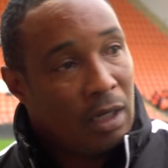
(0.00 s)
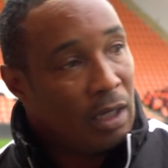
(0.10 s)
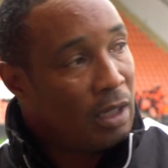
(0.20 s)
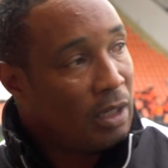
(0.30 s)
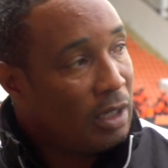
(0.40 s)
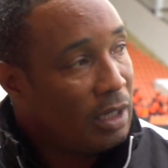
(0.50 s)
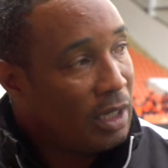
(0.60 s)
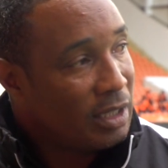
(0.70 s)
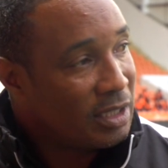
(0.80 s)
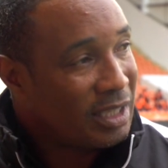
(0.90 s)
Uh,
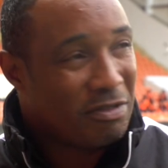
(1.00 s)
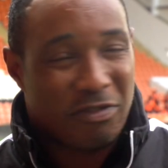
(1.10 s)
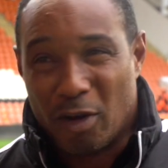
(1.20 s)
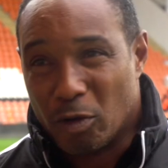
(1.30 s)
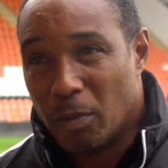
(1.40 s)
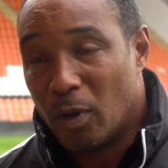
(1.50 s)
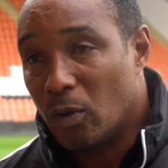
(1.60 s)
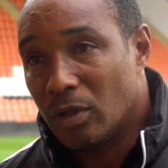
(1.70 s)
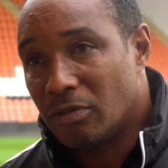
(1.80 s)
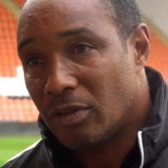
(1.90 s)
and just that final ball,